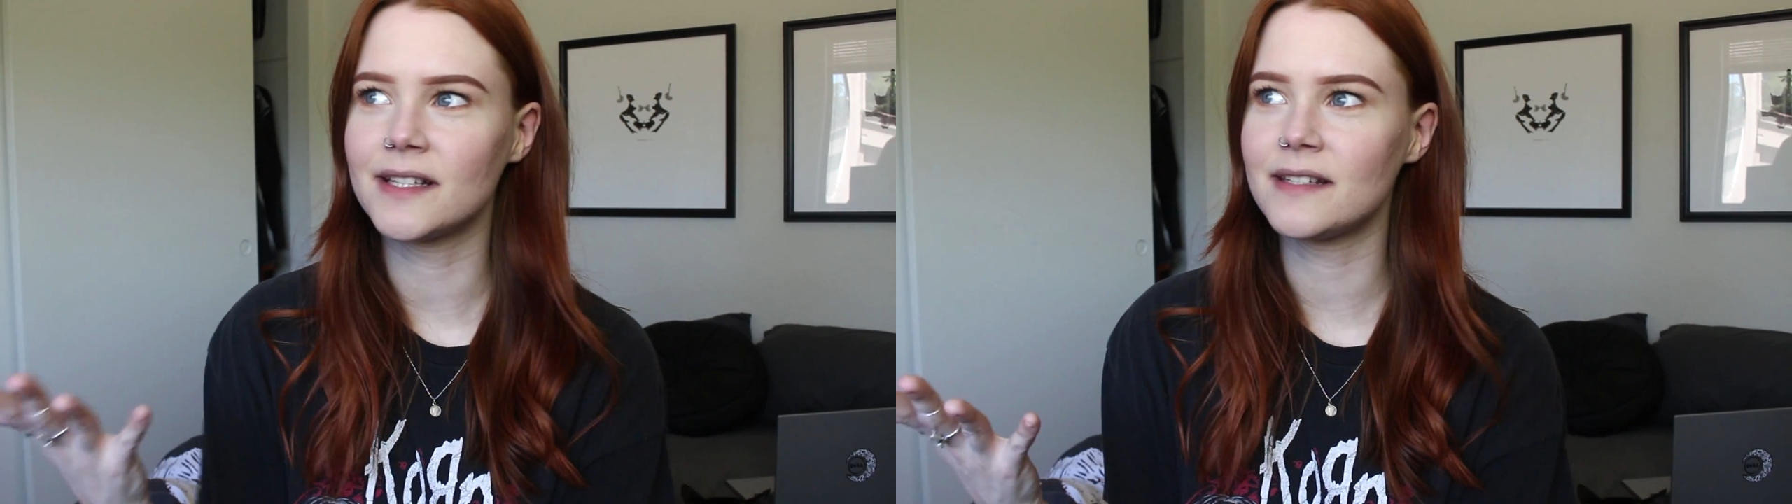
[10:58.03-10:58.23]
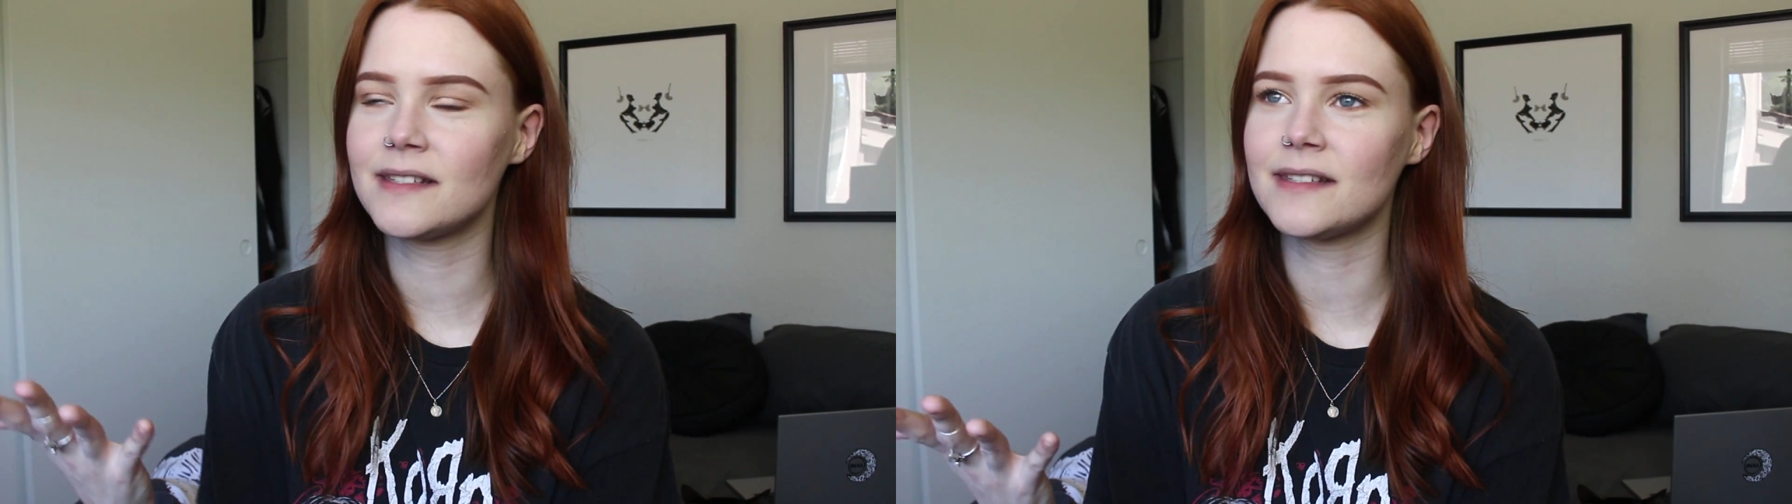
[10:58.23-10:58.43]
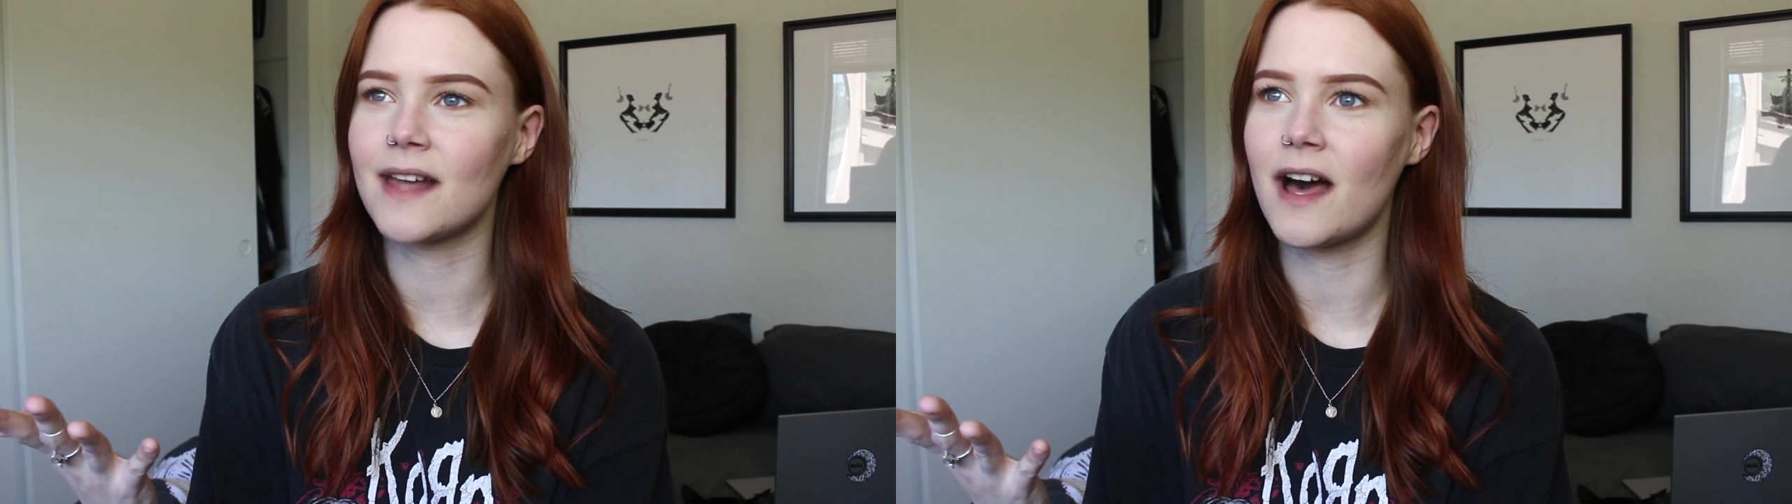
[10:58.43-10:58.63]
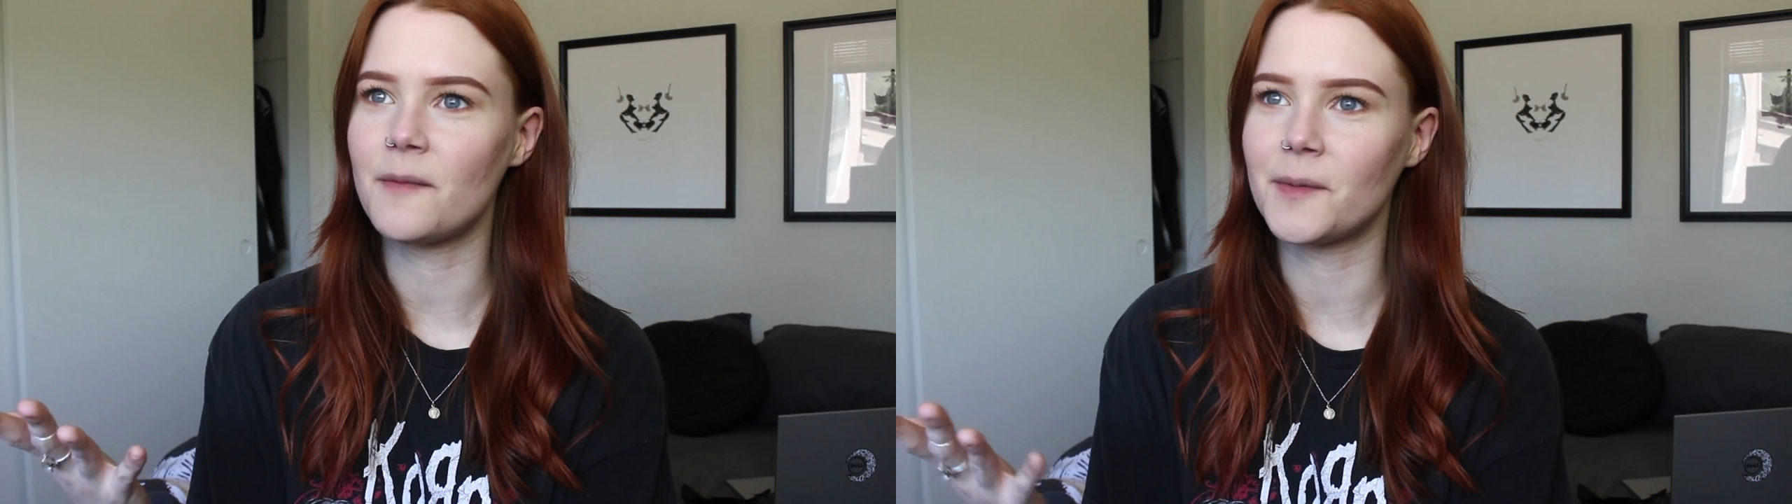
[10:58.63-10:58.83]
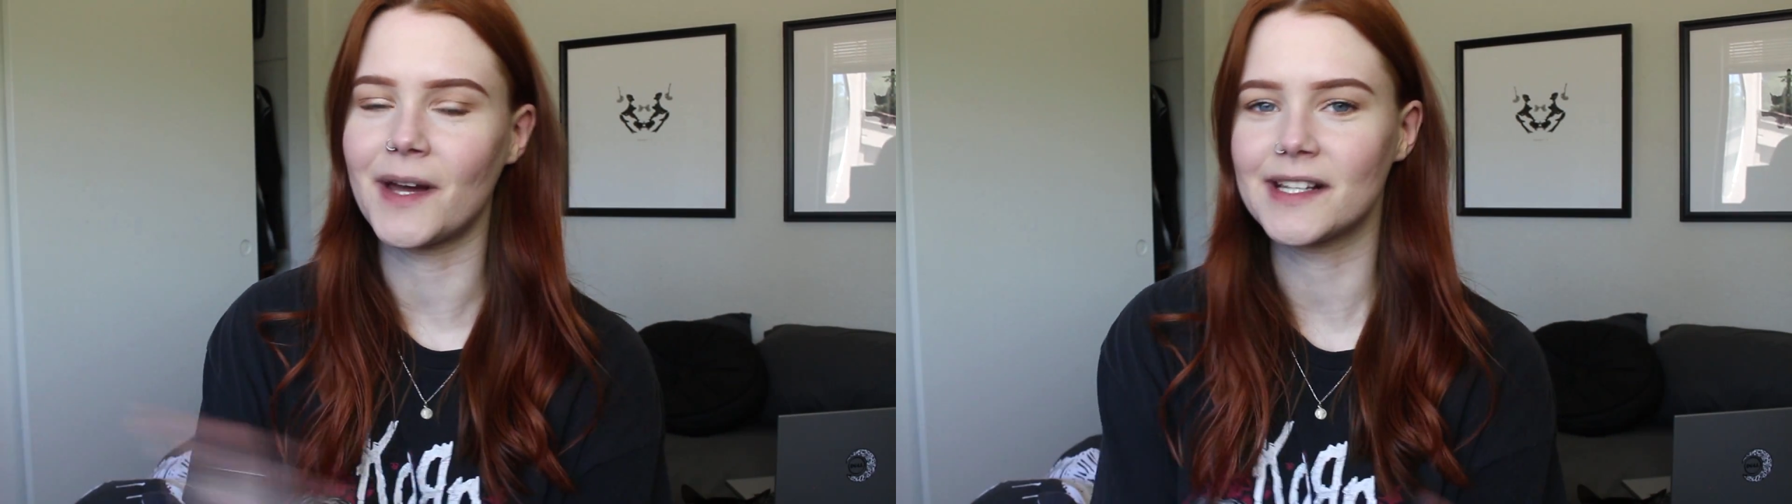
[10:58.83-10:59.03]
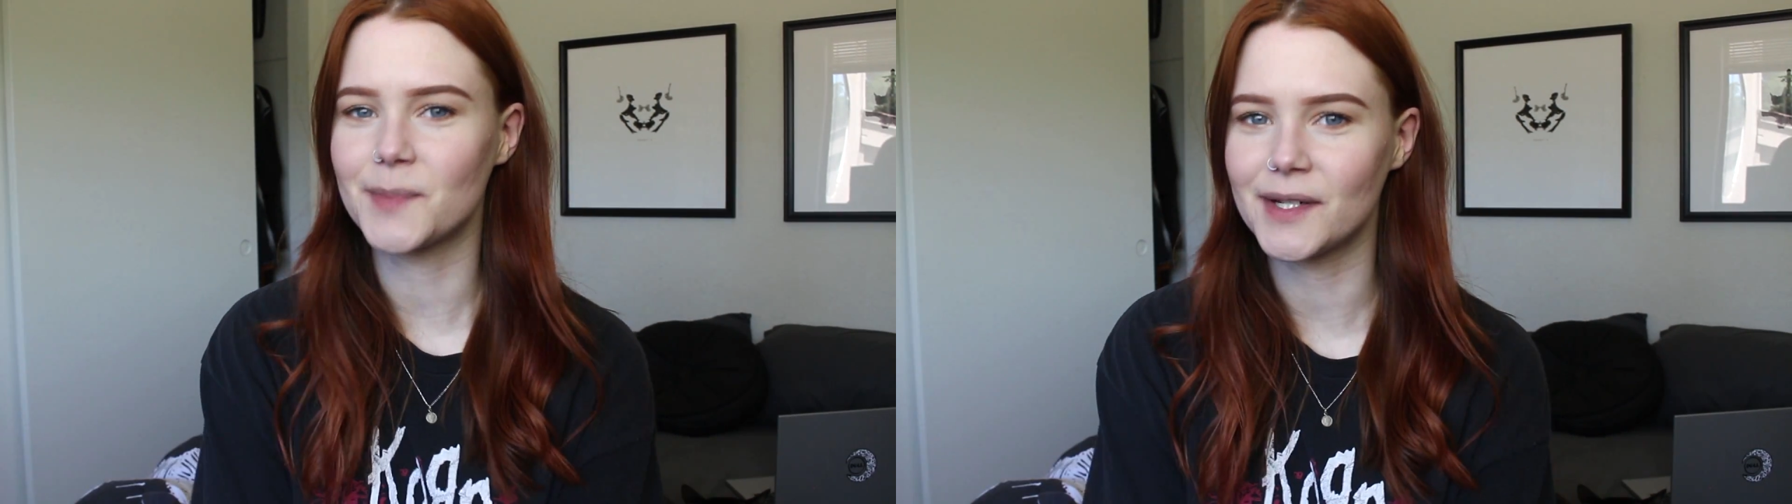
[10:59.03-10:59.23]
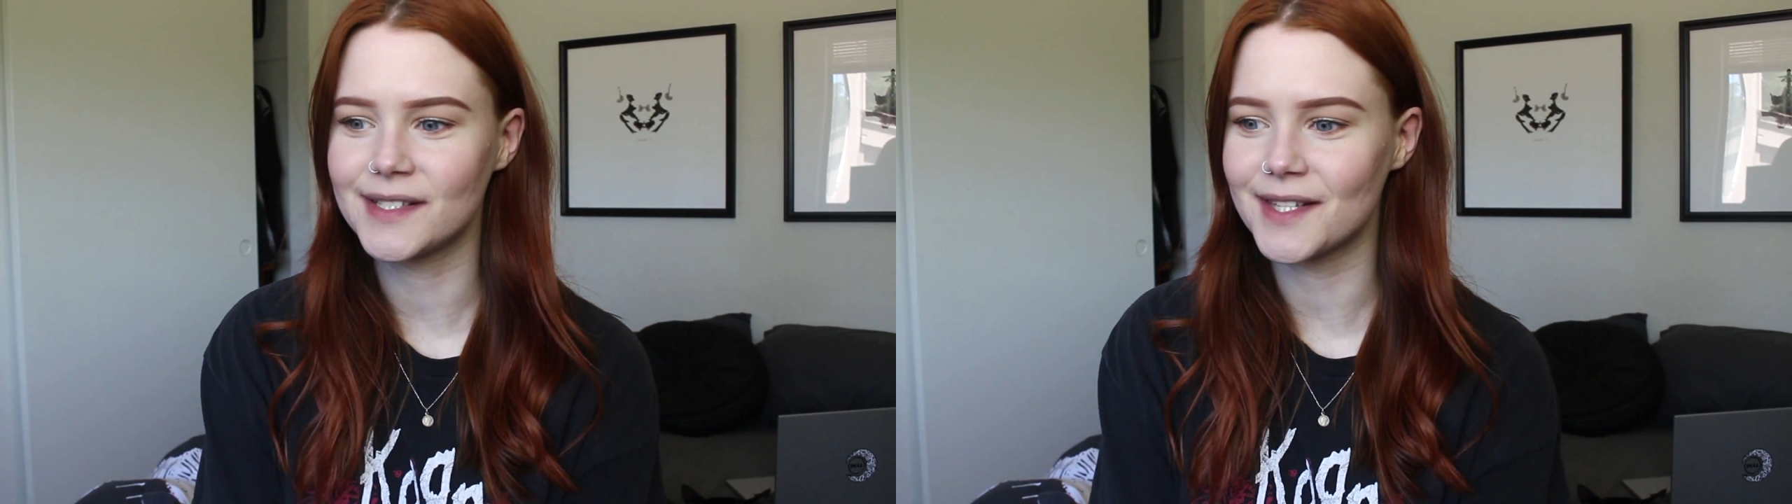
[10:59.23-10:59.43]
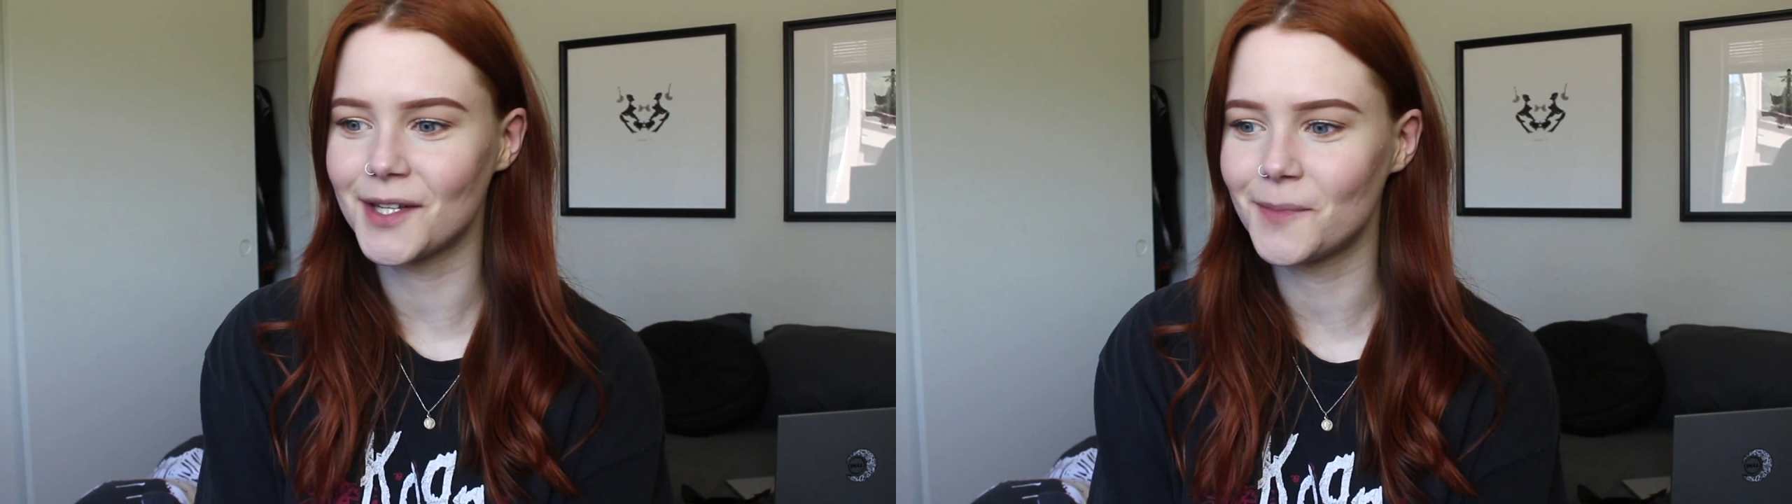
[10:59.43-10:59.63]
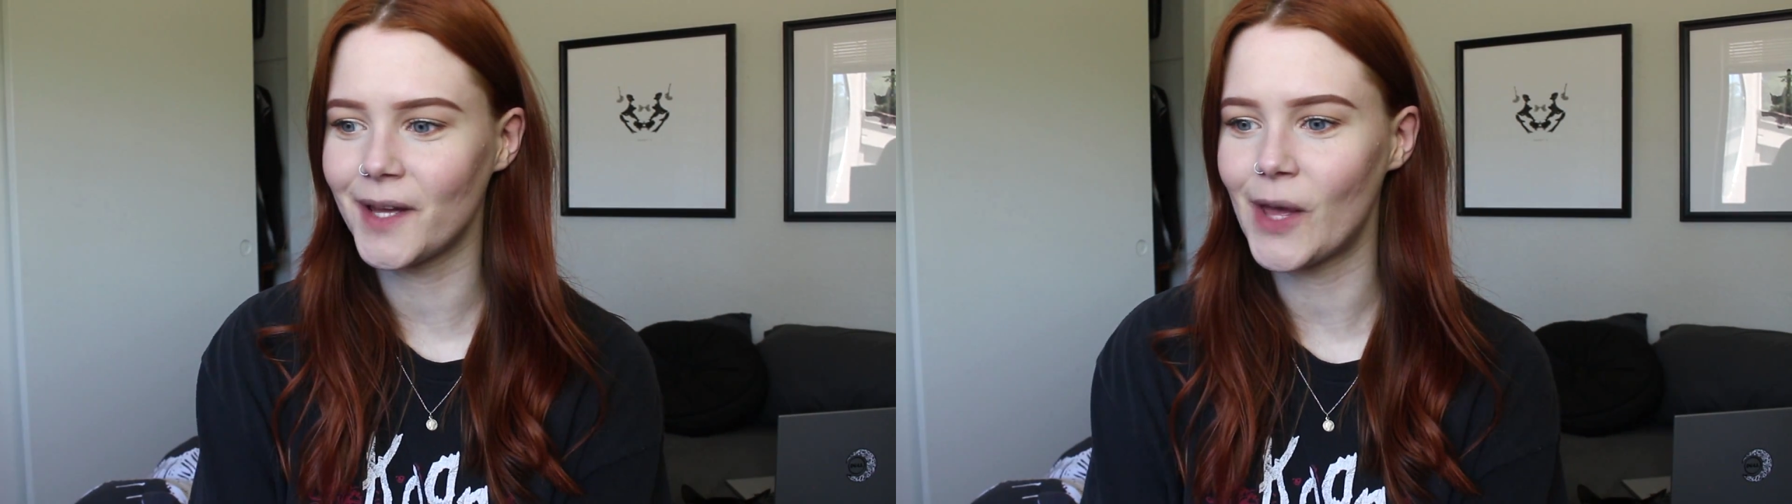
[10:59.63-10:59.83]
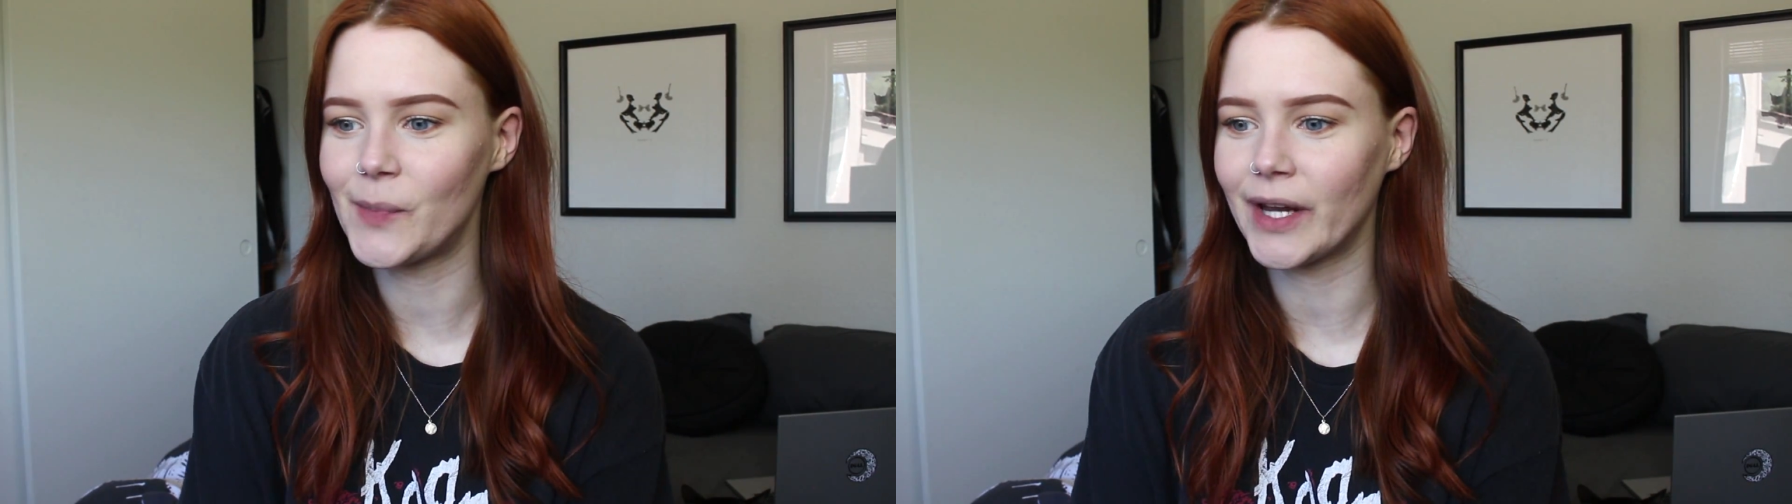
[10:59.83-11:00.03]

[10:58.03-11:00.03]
this and my experience a little bit,